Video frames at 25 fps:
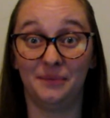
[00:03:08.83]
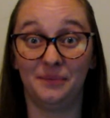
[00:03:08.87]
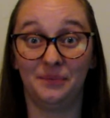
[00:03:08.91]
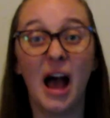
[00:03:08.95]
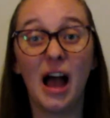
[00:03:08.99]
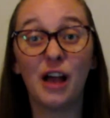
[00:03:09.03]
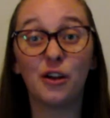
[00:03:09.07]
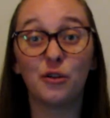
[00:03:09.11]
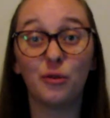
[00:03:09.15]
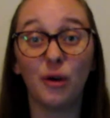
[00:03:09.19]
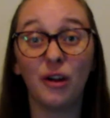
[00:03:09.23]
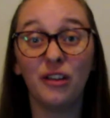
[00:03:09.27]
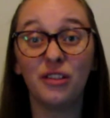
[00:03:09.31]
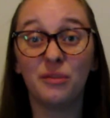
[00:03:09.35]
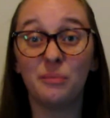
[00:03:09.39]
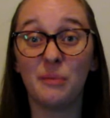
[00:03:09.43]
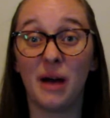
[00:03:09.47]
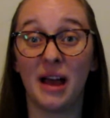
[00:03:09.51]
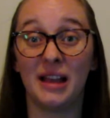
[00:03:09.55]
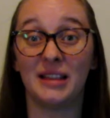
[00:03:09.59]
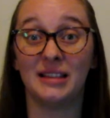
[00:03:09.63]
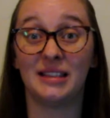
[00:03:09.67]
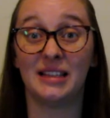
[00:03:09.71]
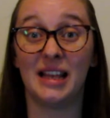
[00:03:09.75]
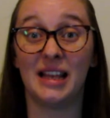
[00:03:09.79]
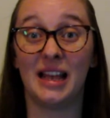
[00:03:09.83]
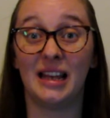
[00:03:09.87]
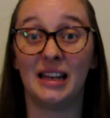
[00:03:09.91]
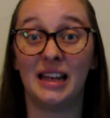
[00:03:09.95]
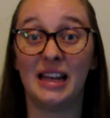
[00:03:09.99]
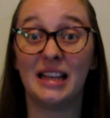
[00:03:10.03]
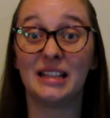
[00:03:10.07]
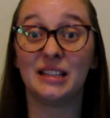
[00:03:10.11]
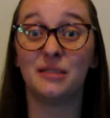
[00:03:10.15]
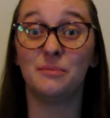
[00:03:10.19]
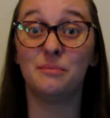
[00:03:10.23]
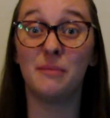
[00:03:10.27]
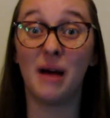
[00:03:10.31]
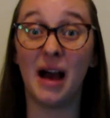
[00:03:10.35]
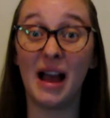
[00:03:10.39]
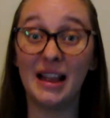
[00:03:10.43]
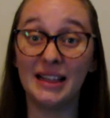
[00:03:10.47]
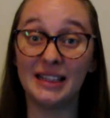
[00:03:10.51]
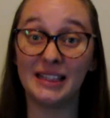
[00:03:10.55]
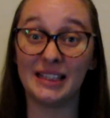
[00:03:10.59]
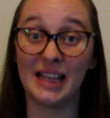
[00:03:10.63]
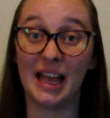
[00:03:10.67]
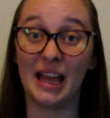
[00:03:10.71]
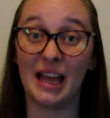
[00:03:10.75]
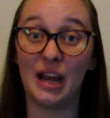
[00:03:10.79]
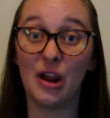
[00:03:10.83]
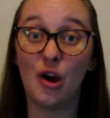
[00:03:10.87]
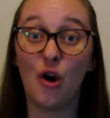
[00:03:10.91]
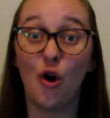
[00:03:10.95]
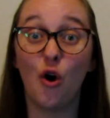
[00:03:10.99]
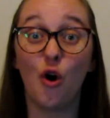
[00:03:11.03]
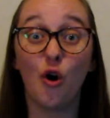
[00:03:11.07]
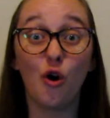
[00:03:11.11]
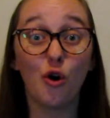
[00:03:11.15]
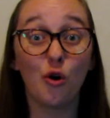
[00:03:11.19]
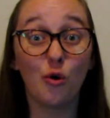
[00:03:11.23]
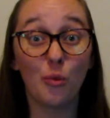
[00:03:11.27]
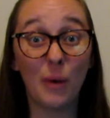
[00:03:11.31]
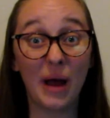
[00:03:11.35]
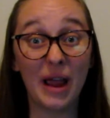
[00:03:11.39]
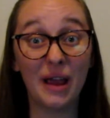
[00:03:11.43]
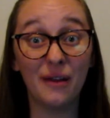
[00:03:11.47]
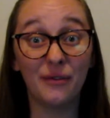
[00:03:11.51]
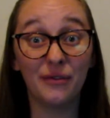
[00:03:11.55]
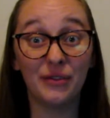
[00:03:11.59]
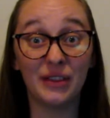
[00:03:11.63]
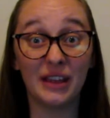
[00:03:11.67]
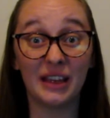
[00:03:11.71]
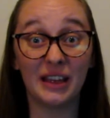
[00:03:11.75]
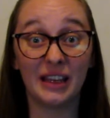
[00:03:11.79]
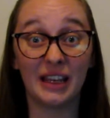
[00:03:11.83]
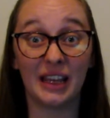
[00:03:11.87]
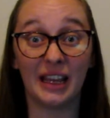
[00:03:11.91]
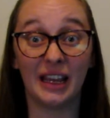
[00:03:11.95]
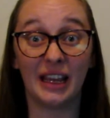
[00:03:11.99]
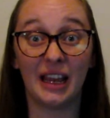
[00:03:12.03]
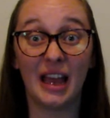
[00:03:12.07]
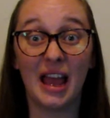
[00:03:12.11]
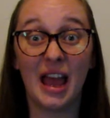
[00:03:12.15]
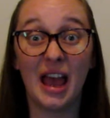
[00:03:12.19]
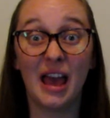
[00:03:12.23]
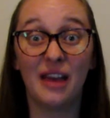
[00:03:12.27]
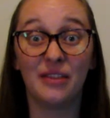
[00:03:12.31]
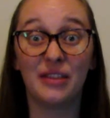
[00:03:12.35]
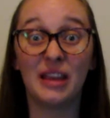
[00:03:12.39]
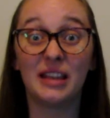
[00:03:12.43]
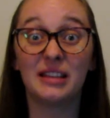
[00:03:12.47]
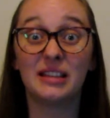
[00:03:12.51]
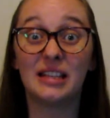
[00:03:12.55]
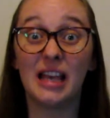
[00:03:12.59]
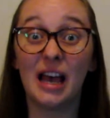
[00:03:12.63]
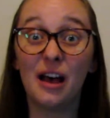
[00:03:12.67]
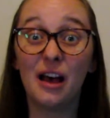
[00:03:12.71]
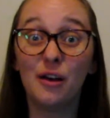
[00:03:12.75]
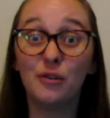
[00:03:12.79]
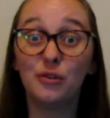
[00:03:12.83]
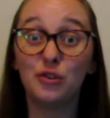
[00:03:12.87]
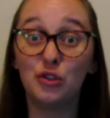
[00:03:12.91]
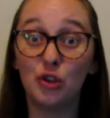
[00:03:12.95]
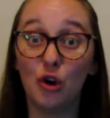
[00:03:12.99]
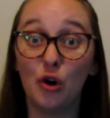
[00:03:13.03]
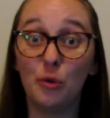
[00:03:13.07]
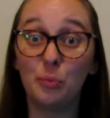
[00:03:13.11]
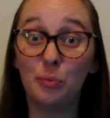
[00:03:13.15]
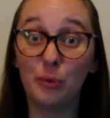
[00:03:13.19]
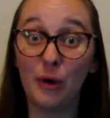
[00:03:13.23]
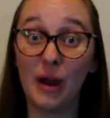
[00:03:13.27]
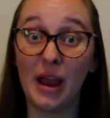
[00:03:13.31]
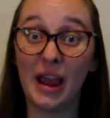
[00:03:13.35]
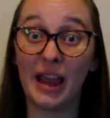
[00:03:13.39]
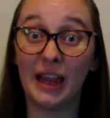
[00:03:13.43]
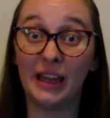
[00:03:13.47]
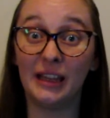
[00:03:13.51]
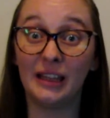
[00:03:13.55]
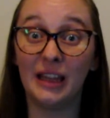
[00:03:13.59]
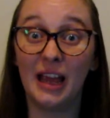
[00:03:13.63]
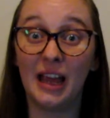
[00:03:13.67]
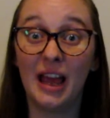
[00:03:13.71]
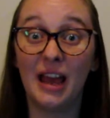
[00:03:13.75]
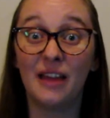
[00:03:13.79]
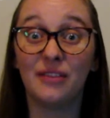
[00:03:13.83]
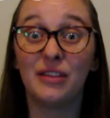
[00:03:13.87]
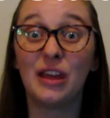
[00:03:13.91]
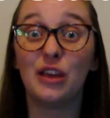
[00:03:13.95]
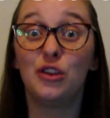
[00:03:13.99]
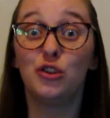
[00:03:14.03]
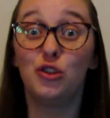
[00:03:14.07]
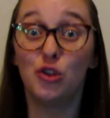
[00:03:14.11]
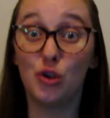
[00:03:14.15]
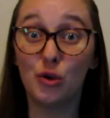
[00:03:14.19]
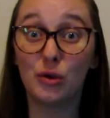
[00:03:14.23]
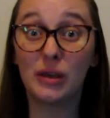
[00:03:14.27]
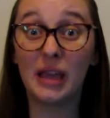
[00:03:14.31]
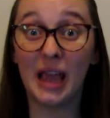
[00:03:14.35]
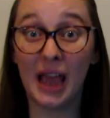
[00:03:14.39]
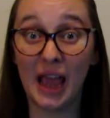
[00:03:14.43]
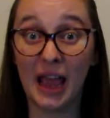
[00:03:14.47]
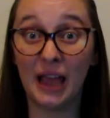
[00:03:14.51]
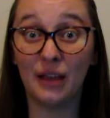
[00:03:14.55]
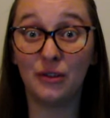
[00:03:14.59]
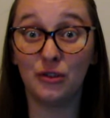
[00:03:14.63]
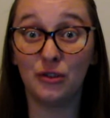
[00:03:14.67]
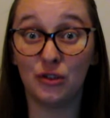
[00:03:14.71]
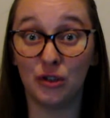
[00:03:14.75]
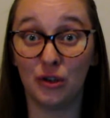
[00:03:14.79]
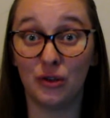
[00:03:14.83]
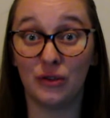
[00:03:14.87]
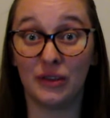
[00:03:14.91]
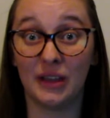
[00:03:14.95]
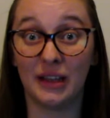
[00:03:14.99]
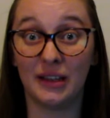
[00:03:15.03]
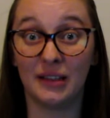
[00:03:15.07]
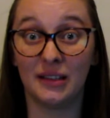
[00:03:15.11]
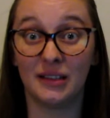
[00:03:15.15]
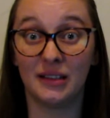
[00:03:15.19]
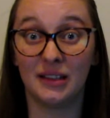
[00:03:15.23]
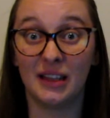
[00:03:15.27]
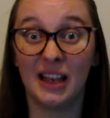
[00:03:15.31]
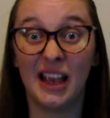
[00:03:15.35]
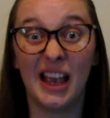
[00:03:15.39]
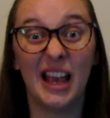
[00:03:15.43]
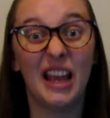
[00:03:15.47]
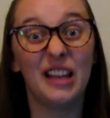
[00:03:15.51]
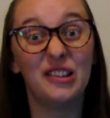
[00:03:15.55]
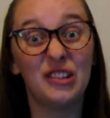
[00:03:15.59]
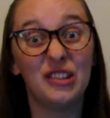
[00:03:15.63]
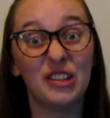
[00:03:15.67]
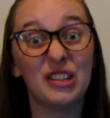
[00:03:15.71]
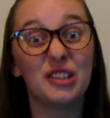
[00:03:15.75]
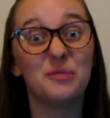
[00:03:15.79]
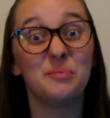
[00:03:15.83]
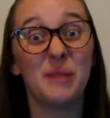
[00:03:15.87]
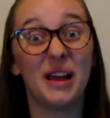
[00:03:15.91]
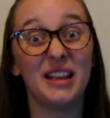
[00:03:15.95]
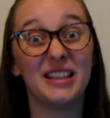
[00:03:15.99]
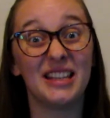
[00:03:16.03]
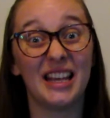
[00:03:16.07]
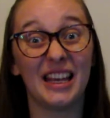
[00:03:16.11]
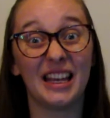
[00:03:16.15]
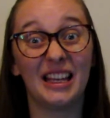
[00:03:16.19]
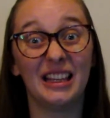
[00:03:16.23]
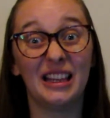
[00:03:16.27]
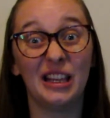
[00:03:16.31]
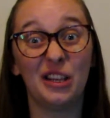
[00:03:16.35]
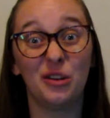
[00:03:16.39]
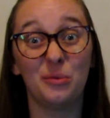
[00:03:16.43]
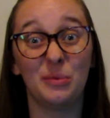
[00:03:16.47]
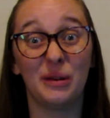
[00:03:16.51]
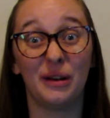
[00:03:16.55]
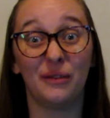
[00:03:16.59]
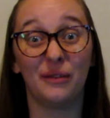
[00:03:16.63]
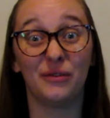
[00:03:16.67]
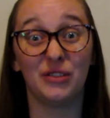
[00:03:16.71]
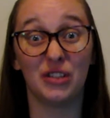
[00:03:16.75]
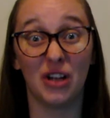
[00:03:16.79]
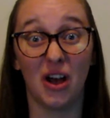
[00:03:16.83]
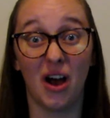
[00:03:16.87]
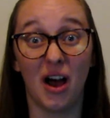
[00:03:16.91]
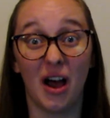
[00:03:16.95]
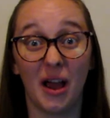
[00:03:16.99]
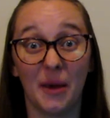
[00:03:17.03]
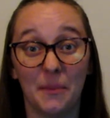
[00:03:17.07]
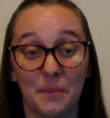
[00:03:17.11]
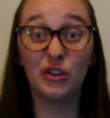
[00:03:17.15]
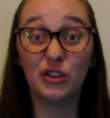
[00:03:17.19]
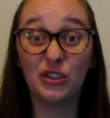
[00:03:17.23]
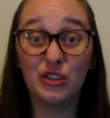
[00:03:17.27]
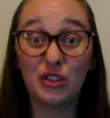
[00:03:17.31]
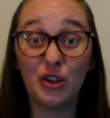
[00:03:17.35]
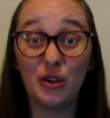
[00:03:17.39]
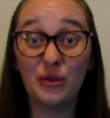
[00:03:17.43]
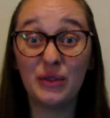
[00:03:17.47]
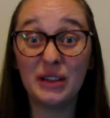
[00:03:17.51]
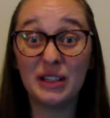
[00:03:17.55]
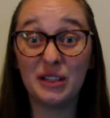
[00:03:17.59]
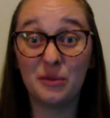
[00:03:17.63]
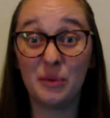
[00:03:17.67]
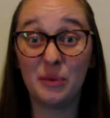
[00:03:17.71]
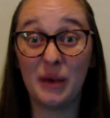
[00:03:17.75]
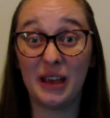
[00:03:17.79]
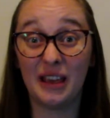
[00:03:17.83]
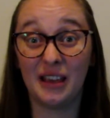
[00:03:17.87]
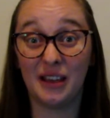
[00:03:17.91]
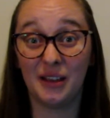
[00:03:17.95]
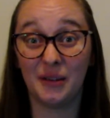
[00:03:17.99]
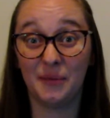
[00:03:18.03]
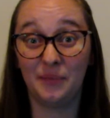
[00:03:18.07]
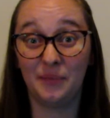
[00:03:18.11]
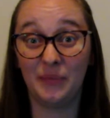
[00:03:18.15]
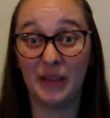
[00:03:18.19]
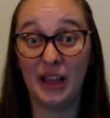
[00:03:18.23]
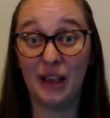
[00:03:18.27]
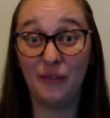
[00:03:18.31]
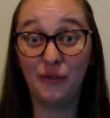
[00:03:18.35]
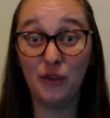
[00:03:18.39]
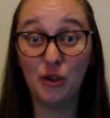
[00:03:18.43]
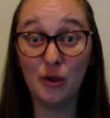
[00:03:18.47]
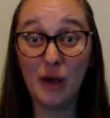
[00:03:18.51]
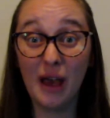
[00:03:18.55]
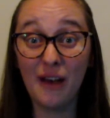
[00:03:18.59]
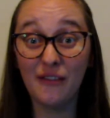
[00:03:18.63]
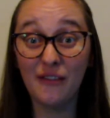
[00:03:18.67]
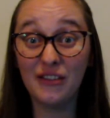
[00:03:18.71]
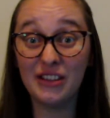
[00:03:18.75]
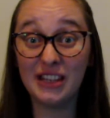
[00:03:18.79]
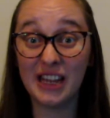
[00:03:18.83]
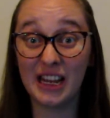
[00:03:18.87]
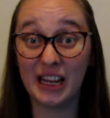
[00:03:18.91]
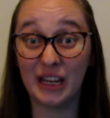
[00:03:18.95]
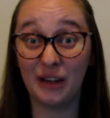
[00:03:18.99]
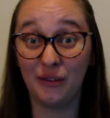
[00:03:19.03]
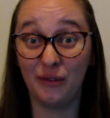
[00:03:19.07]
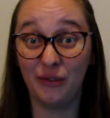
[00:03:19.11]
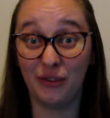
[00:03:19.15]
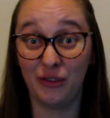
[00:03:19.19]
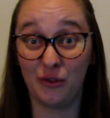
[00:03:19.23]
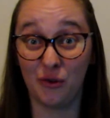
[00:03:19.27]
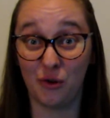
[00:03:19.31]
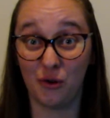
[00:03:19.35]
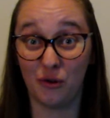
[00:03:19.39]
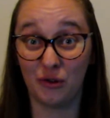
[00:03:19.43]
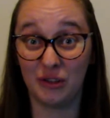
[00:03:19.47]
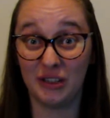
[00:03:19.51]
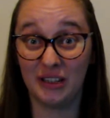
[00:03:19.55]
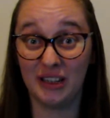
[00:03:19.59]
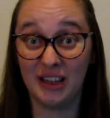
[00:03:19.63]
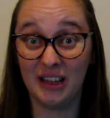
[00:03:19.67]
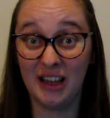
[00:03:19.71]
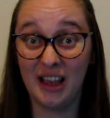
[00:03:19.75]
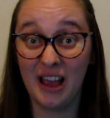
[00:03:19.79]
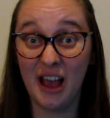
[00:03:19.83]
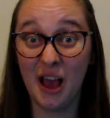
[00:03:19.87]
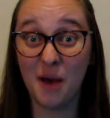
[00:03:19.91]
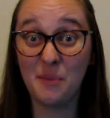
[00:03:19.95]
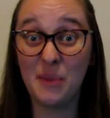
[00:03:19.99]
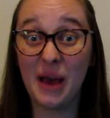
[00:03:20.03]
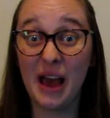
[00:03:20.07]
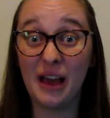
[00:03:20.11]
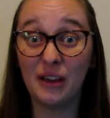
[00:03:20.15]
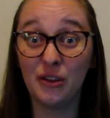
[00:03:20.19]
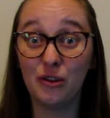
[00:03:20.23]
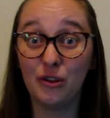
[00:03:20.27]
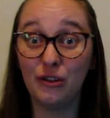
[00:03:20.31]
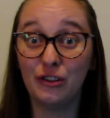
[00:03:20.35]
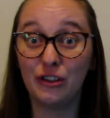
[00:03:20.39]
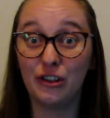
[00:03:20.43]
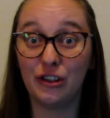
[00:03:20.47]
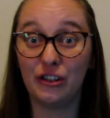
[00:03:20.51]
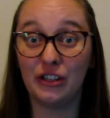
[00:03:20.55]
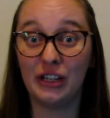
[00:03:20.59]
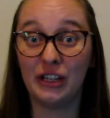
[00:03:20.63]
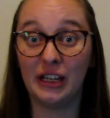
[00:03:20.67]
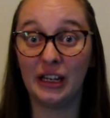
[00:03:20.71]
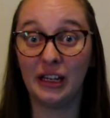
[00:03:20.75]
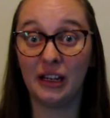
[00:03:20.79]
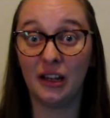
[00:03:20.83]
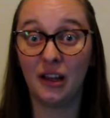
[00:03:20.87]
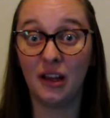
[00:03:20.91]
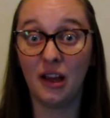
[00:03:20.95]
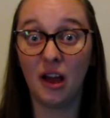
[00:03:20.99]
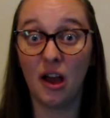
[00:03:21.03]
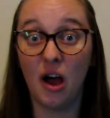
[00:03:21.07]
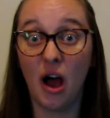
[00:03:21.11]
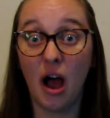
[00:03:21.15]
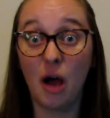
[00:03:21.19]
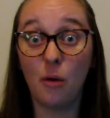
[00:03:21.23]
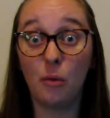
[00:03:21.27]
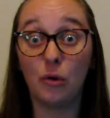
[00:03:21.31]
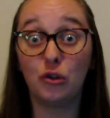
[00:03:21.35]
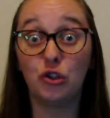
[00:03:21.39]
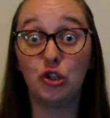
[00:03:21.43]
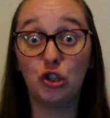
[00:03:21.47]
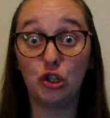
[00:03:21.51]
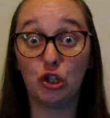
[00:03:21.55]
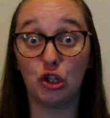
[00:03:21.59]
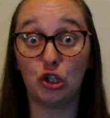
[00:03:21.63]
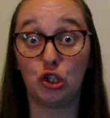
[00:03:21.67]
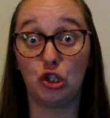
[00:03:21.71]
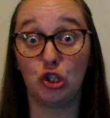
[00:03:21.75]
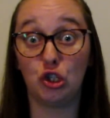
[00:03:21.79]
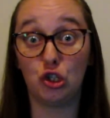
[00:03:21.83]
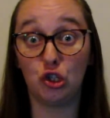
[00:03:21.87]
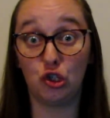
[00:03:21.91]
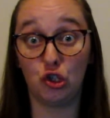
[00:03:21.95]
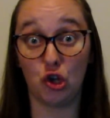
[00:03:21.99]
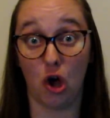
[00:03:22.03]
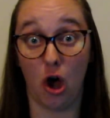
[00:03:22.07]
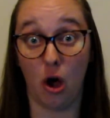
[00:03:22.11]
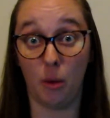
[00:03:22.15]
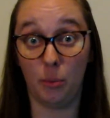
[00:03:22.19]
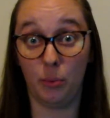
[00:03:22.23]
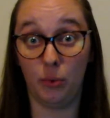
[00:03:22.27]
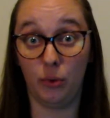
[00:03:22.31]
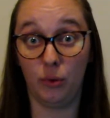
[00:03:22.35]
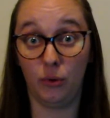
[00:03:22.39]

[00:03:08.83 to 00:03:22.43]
A growth mindset is a mindset or a way of thinking that tells your brain that you can do this. It just might take a little bit of time. So this week, if you have a negative thought about your learning, I want you to stop,